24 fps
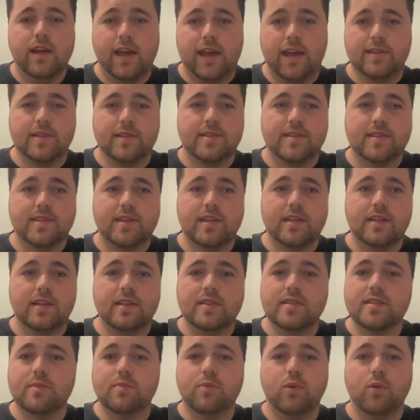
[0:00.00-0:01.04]
As I said,
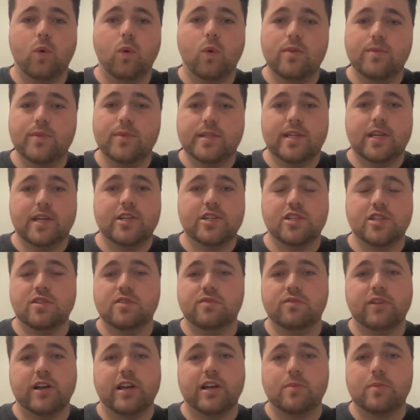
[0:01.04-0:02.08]
it's a poor imitation
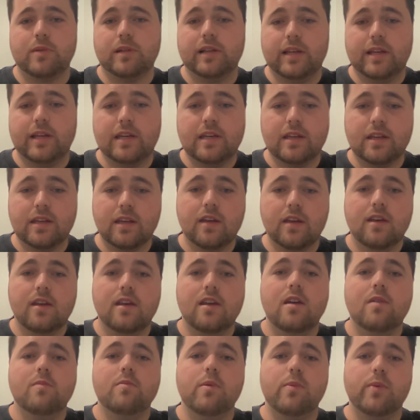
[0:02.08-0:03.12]
of rugby league,
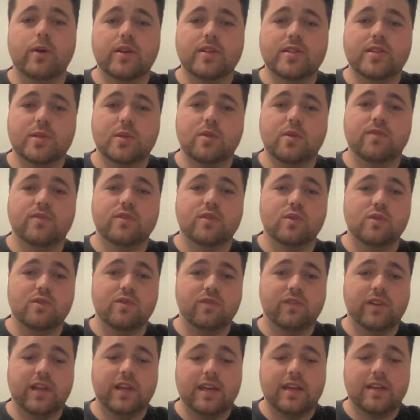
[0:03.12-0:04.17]
but because you have two
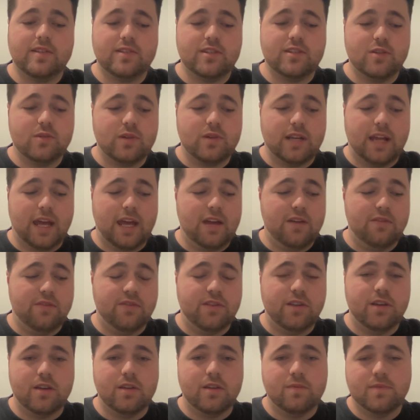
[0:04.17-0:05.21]
flankers, you can have
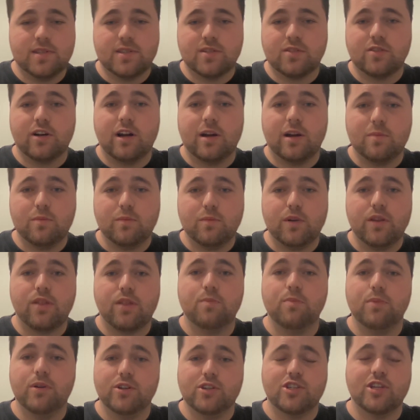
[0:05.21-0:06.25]
the scrum
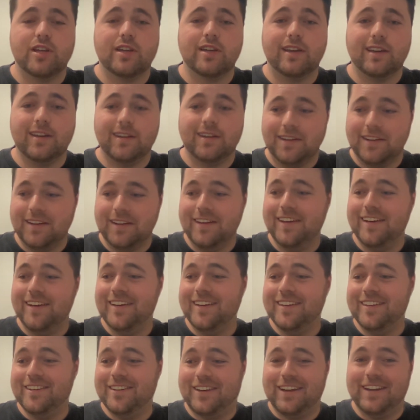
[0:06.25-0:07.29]
with pushing,
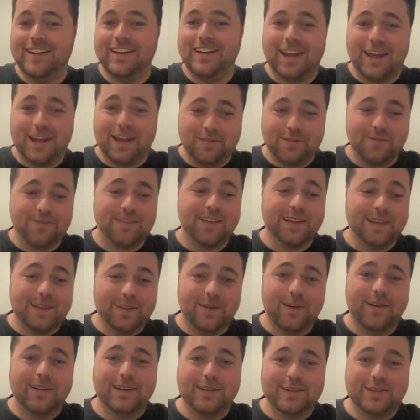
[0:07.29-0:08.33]
you can have the
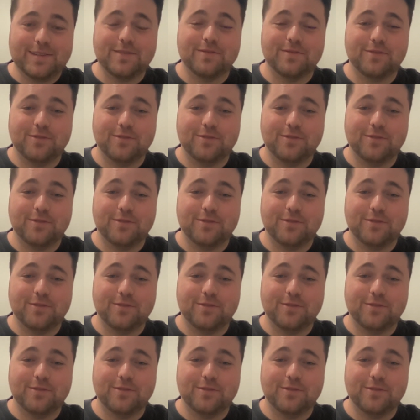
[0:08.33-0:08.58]
lineouts,